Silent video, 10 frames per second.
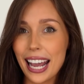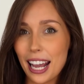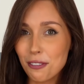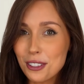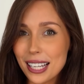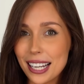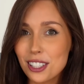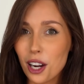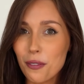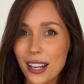If you did,
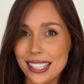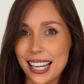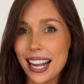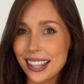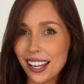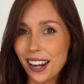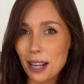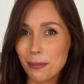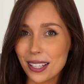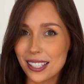don't forget to hit that
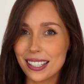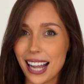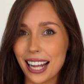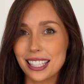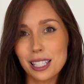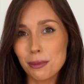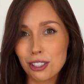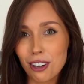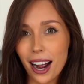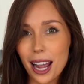like button and
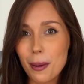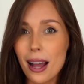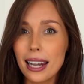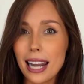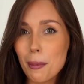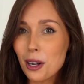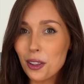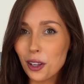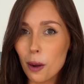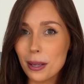subscribe. Let me know
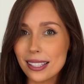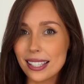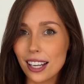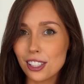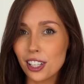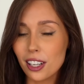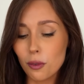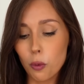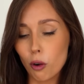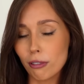in the comments
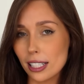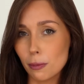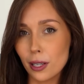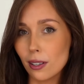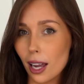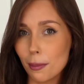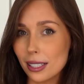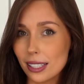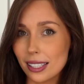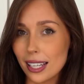section what recipe you'd like me
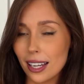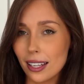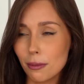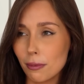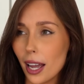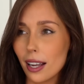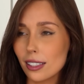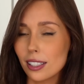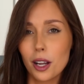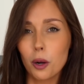to see
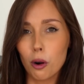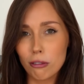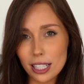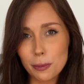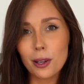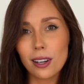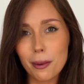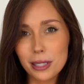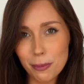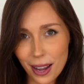next, what recipe you'd
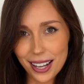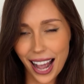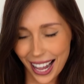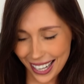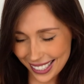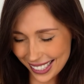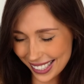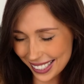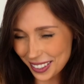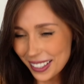like me to make next.